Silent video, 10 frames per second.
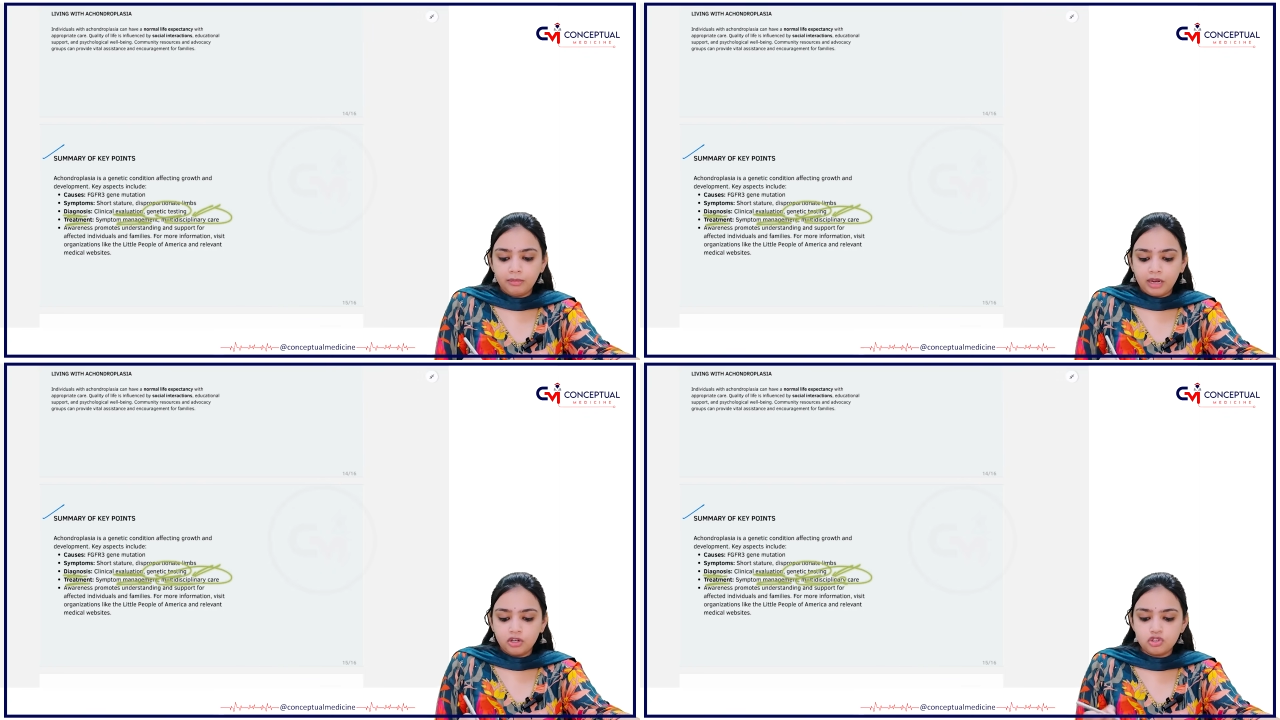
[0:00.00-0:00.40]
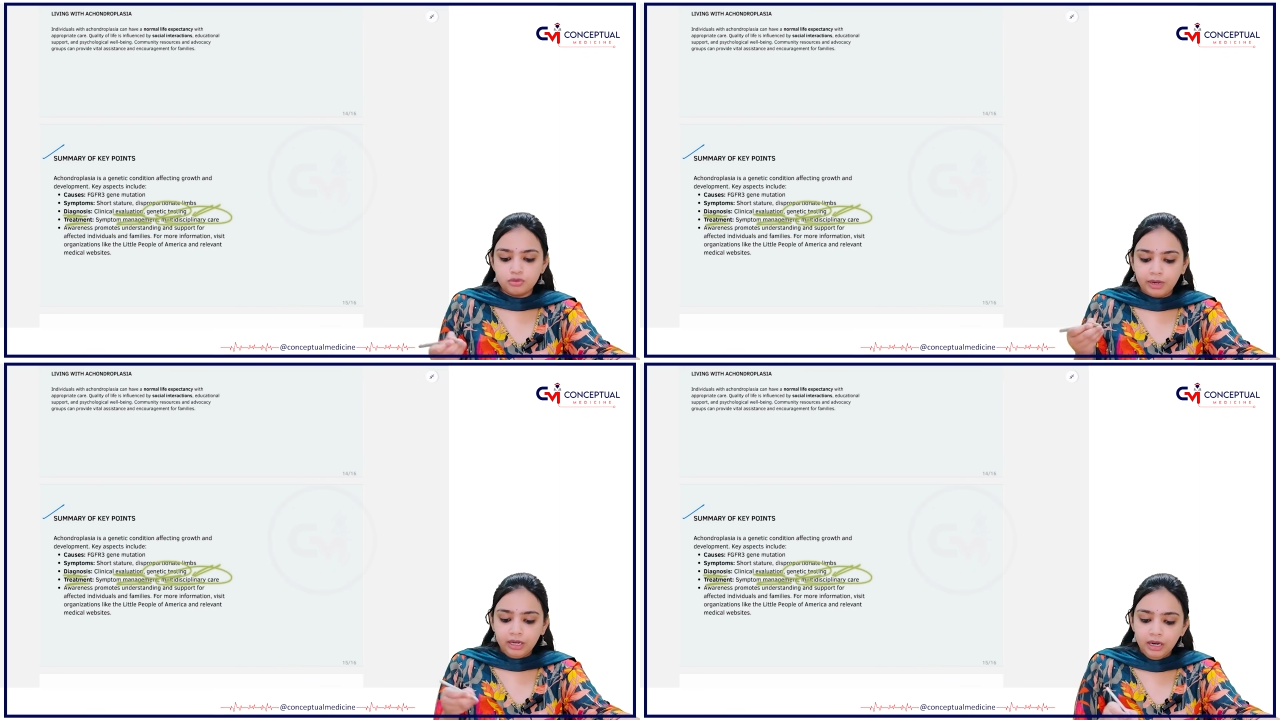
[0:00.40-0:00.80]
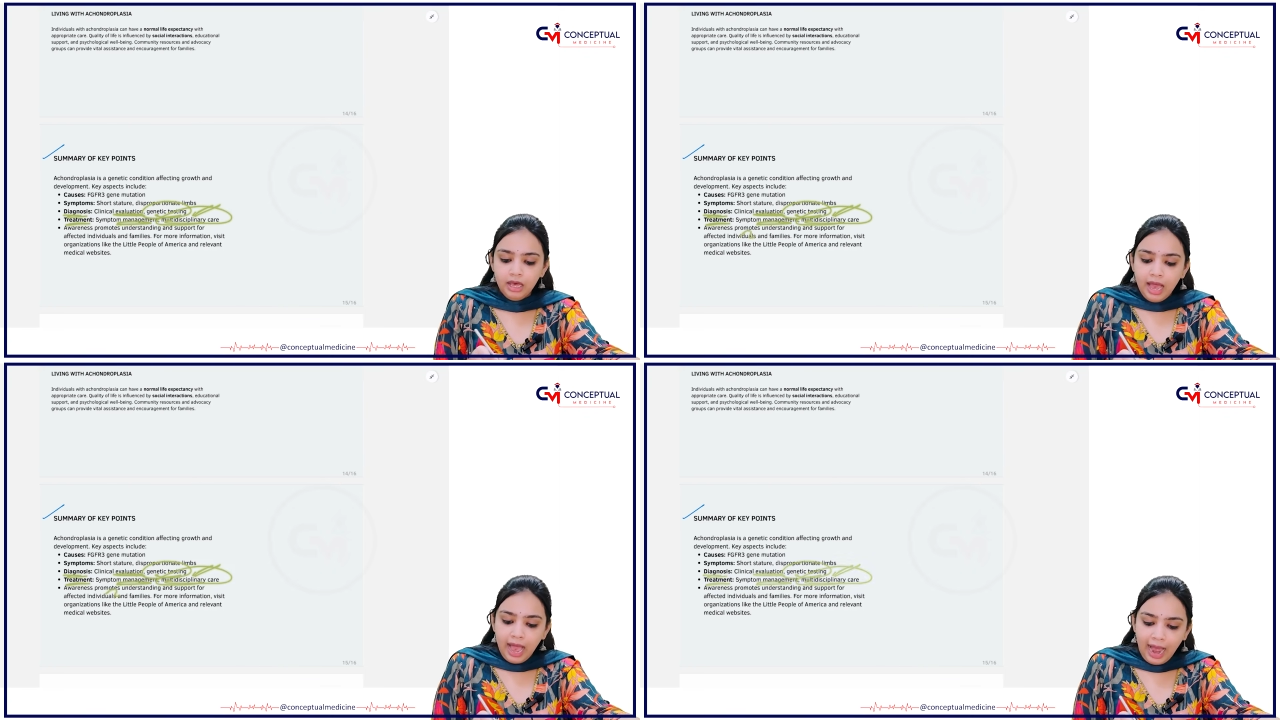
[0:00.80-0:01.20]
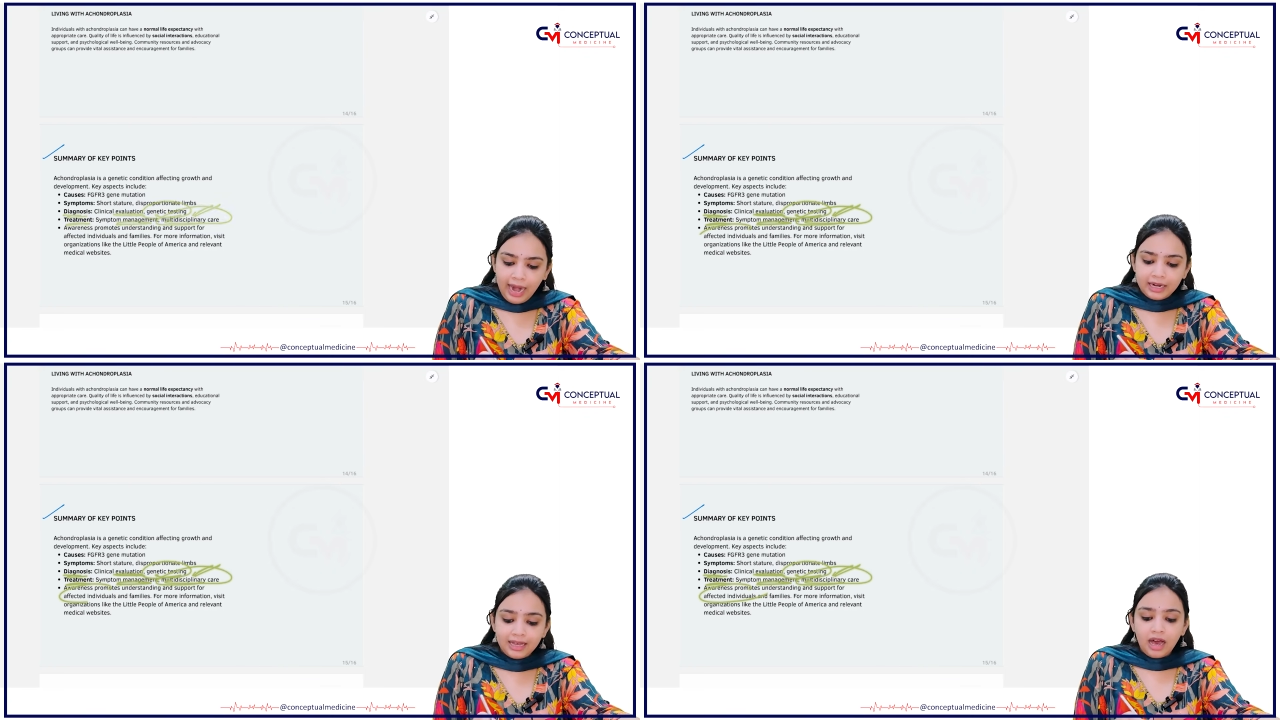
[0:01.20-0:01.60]
management,
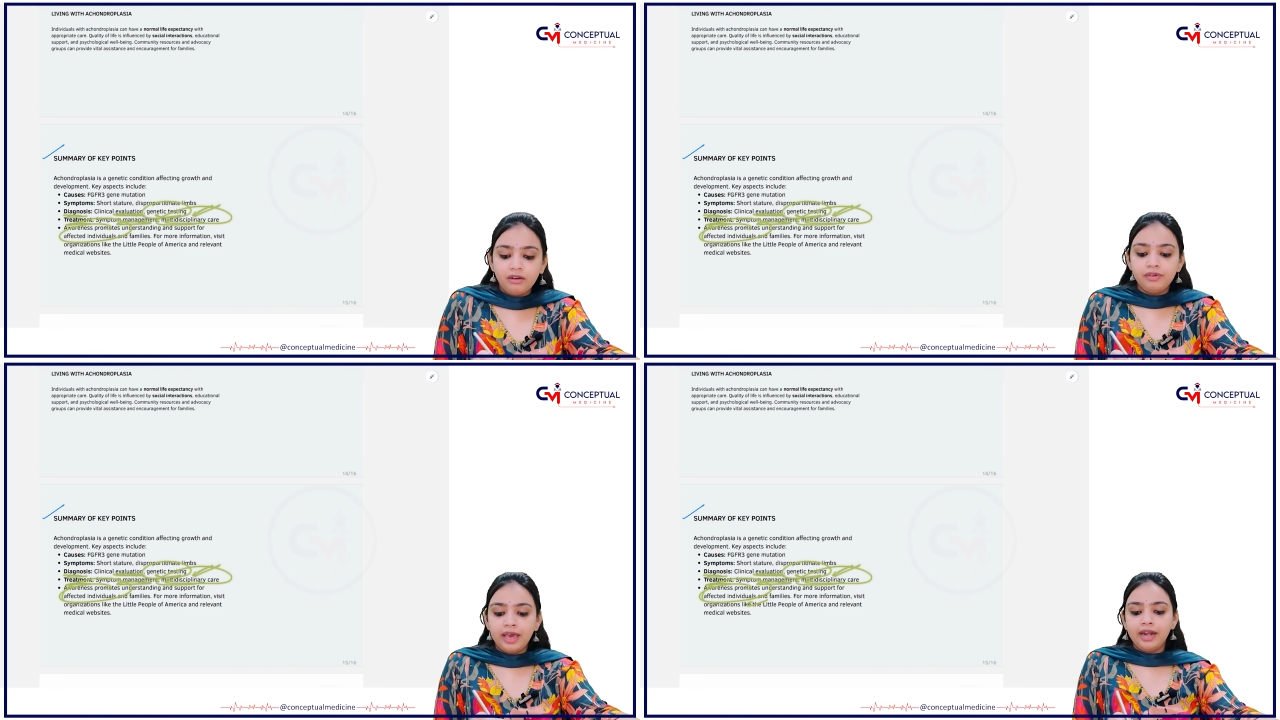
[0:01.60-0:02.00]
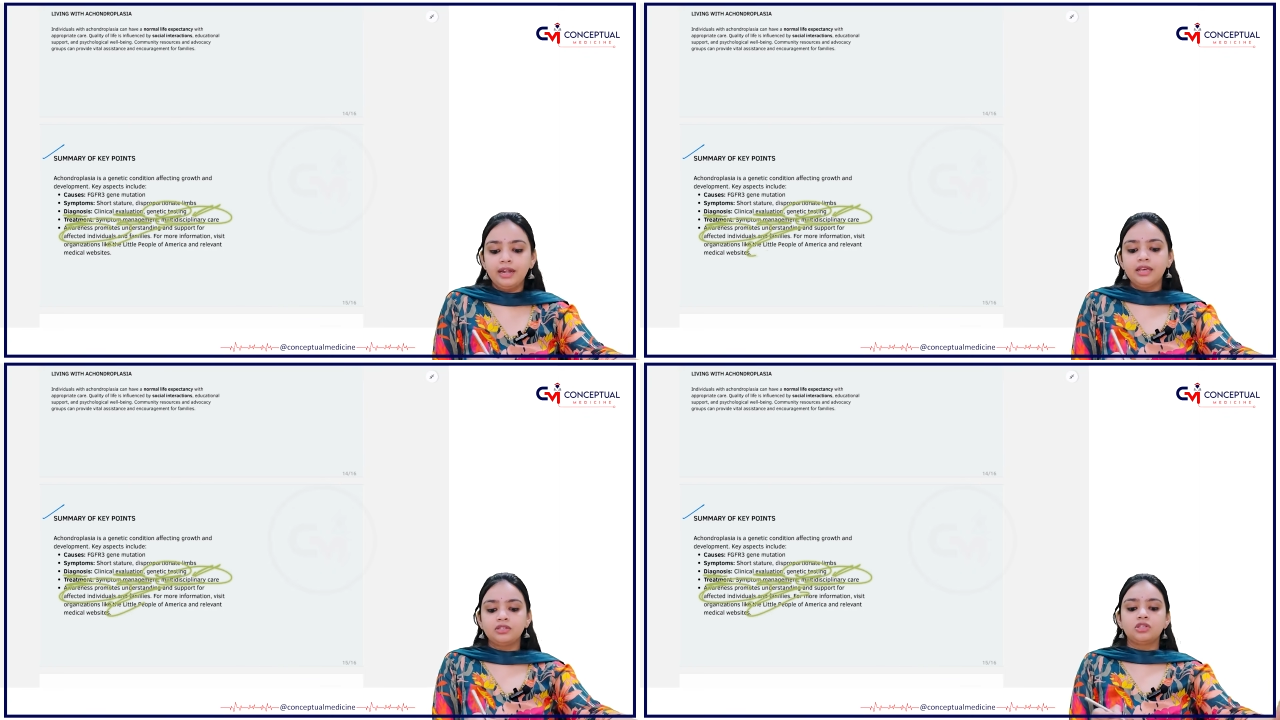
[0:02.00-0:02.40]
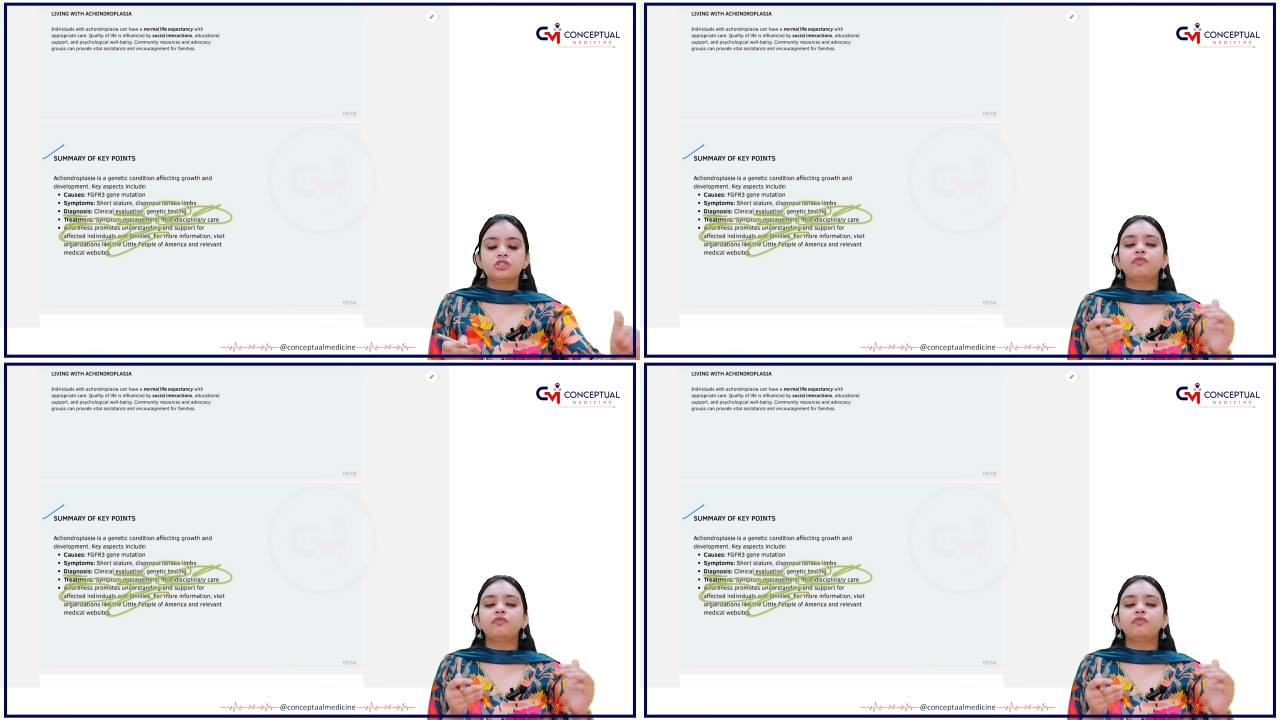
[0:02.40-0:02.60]
and awareness is